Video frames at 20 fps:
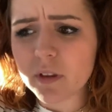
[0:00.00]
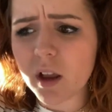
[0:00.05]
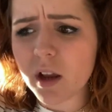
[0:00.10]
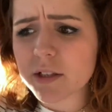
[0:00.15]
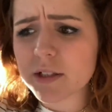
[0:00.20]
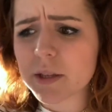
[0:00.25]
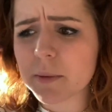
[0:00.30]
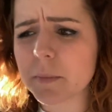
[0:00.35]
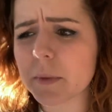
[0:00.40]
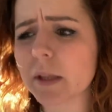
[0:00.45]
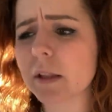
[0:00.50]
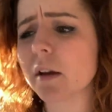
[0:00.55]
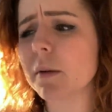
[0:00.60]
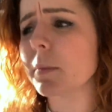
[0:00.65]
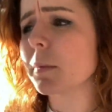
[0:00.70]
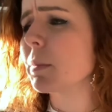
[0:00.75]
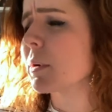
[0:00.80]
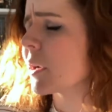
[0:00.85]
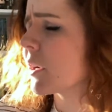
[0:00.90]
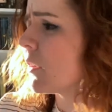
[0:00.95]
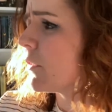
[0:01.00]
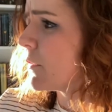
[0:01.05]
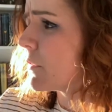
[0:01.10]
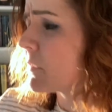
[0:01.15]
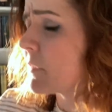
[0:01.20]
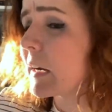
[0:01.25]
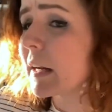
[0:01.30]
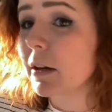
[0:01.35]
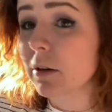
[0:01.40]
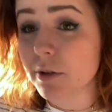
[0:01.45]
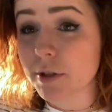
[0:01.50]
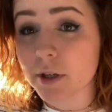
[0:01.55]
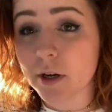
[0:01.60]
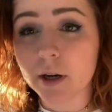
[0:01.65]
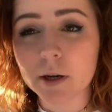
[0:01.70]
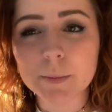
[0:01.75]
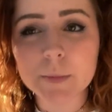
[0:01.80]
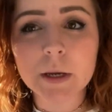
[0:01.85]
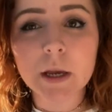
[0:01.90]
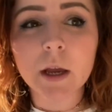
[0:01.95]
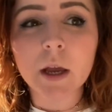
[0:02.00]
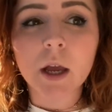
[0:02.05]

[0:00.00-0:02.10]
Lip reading: something that I've been putting off for a very long time.